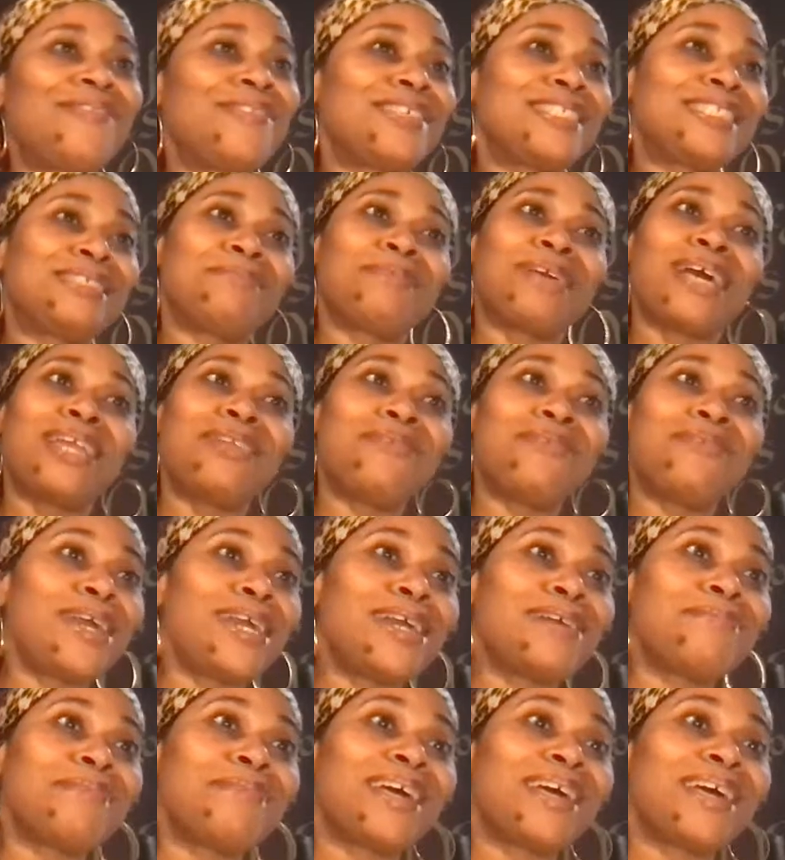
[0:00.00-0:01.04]
feel some kind of
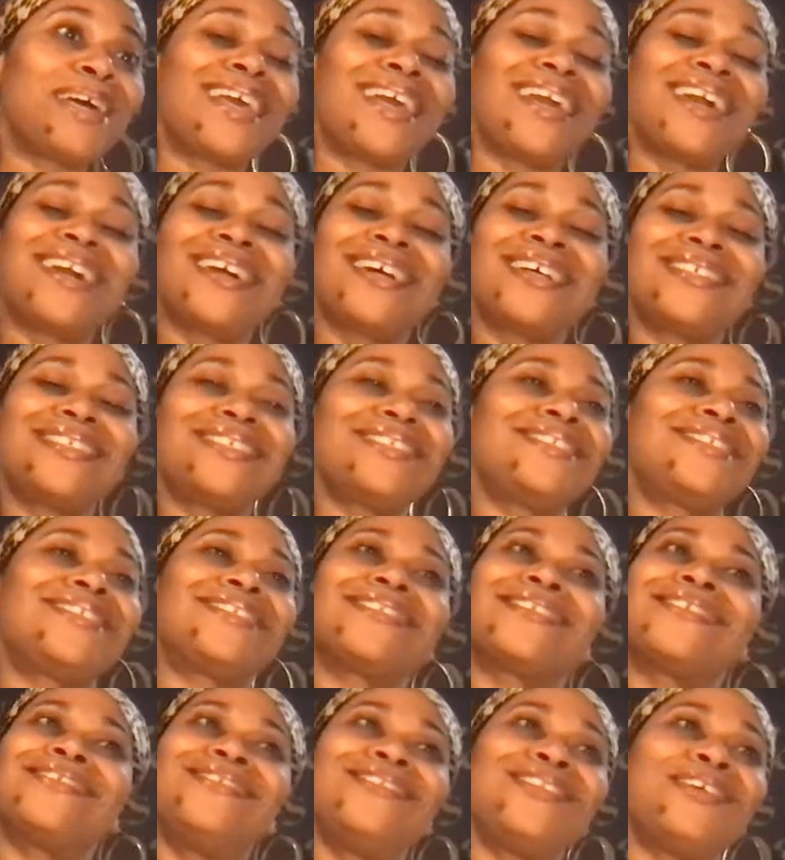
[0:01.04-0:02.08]
way about that because it's,